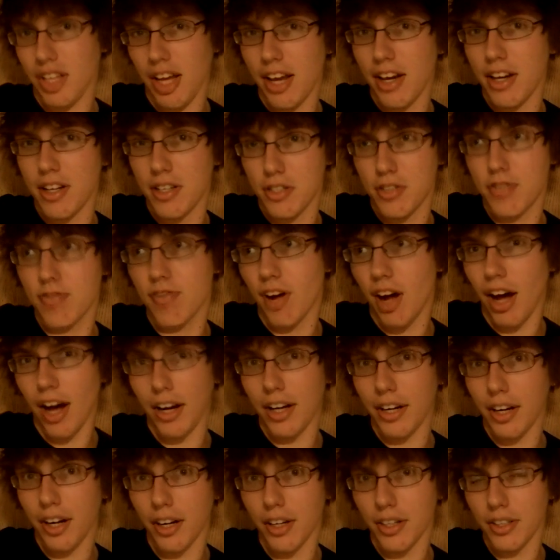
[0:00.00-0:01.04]
10 is
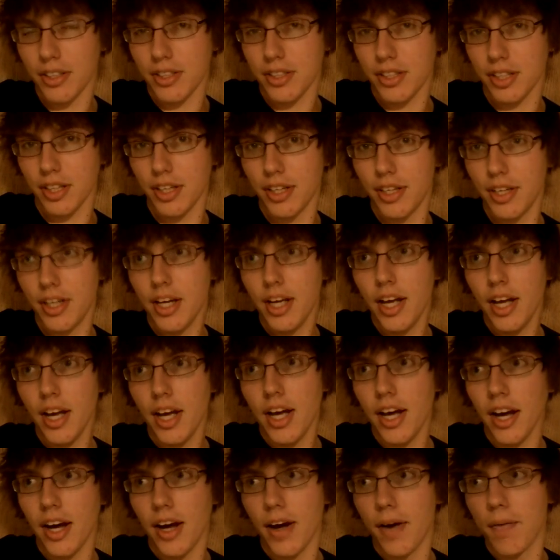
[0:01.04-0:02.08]
fine, honestly.
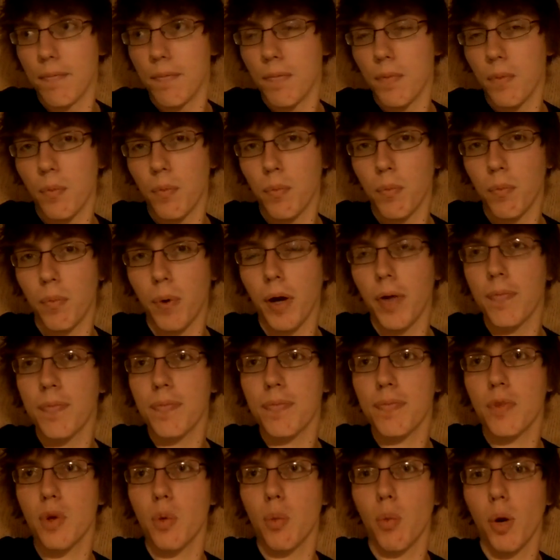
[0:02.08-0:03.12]

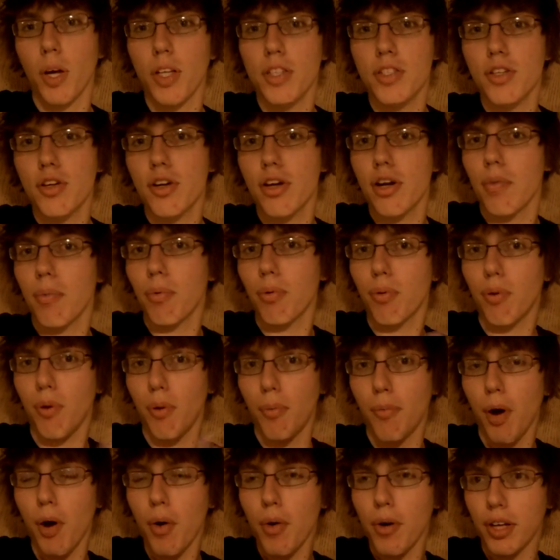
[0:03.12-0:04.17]
But once you're in a
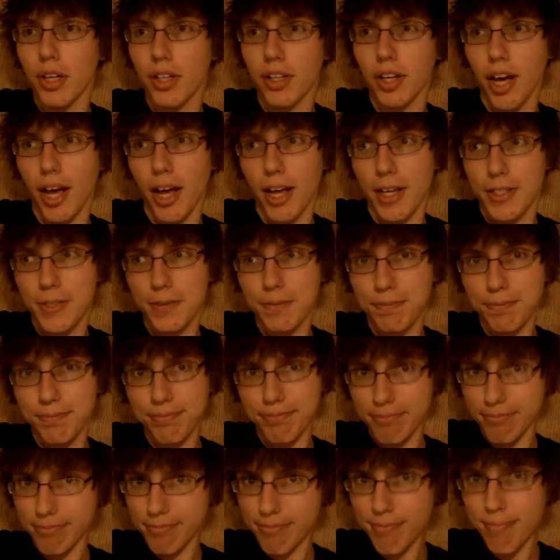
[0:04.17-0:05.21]
promoted class,
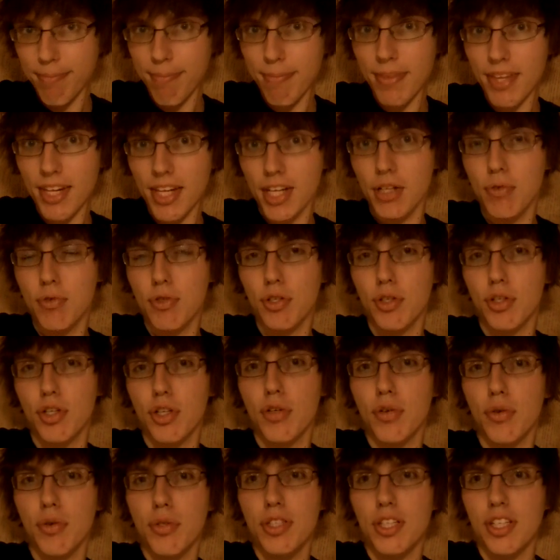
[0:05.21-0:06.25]
You should
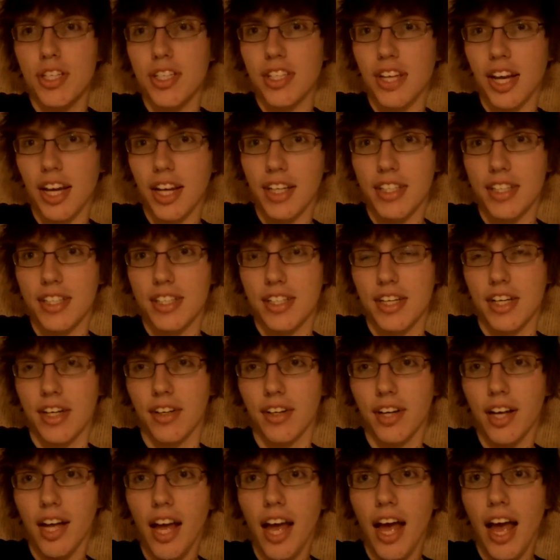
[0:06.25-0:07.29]
use the second
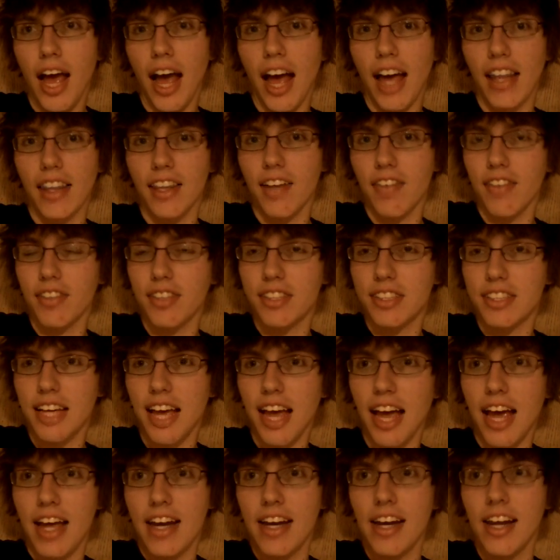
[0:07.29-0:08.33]
seal at level
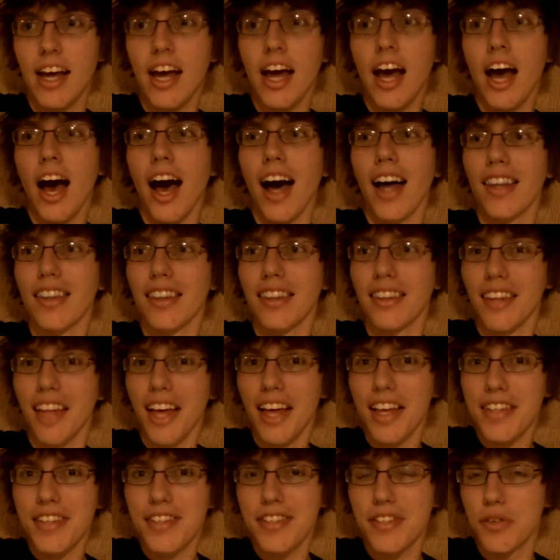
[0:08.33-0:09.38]
10
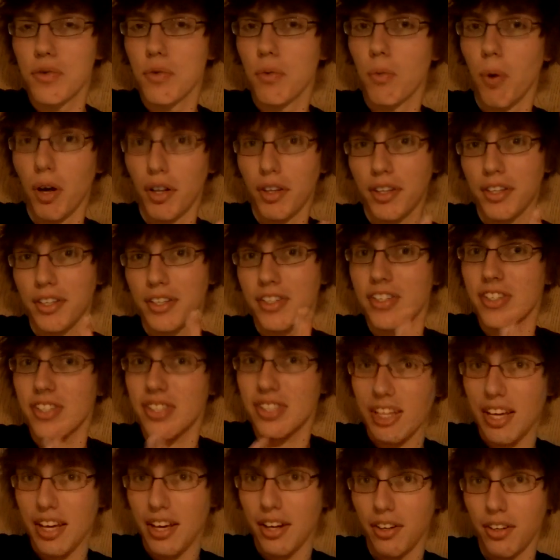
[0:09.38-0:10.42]
unless you want the
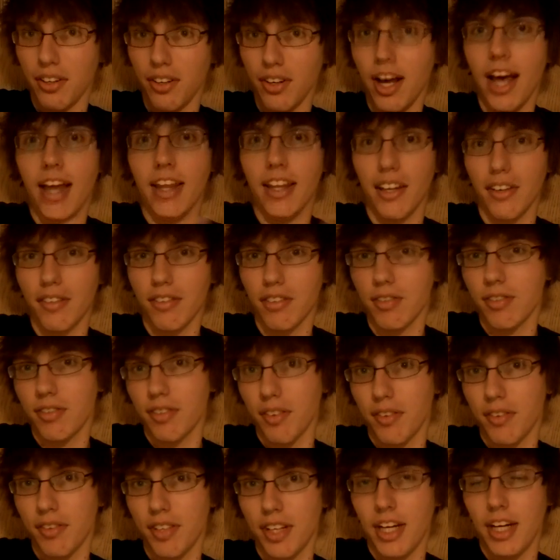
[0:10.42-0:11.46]
skill at level
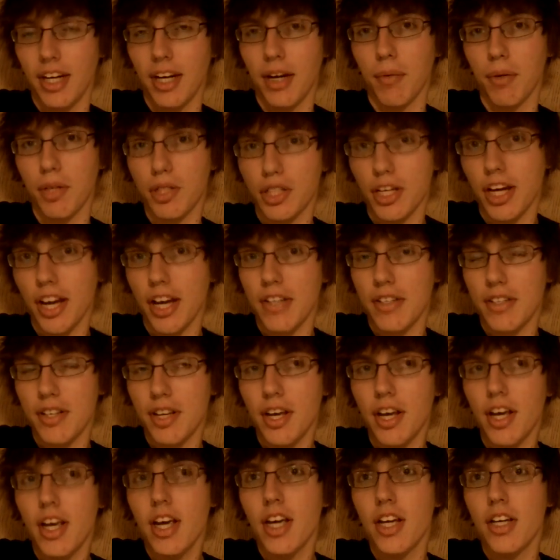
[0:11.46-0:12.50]
15, in which case
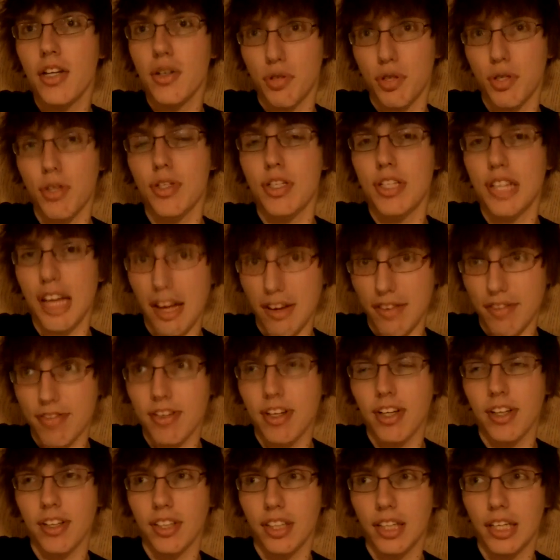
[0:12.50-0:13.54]
you should
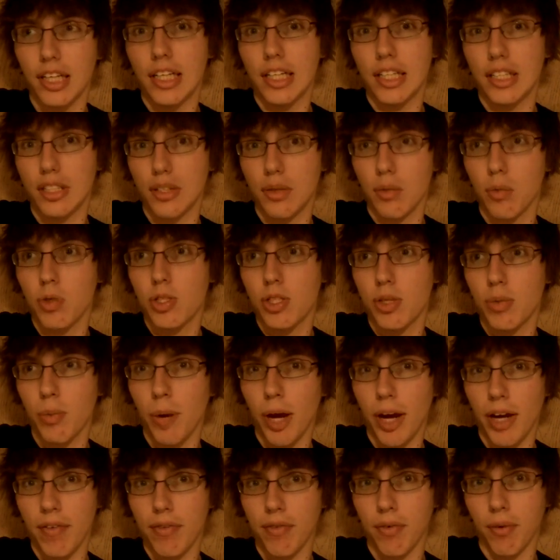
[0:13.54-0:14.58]
definitely
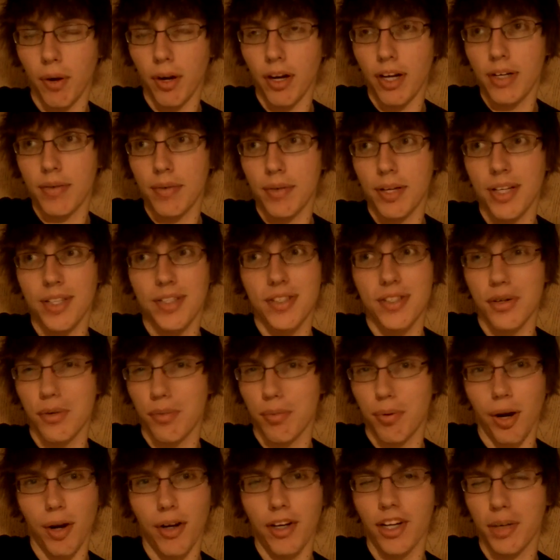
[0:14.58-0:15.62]
wait for it because you're
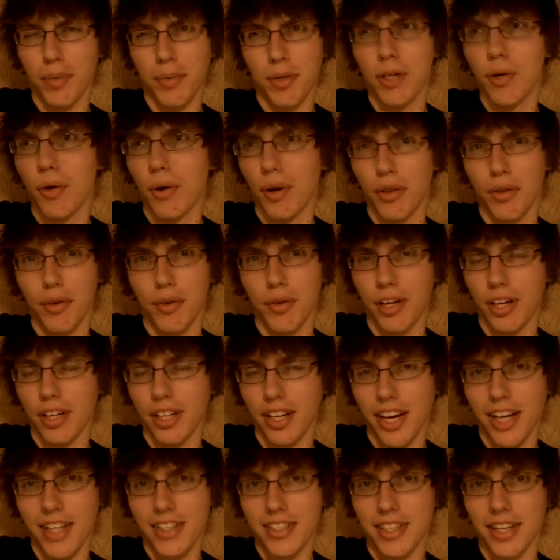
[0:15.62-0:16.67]
probably not going to be going through that
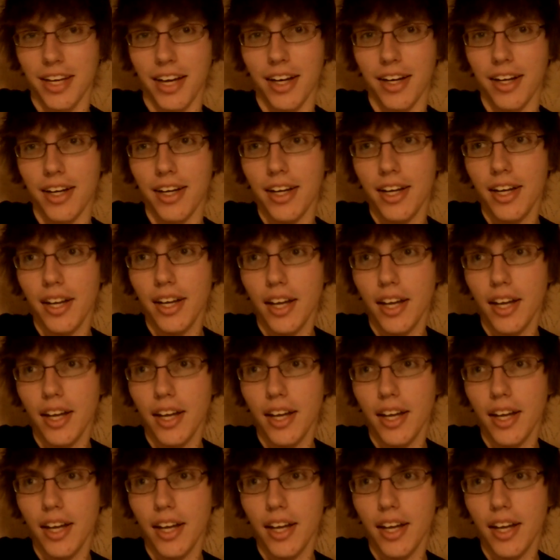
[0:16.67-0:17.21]
class again.